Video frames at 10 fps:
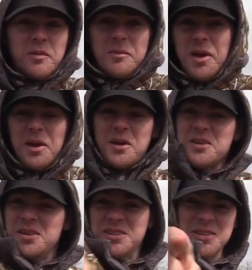from here.
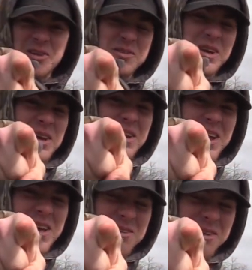Let's go check it
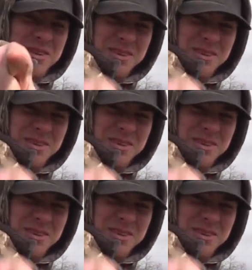out.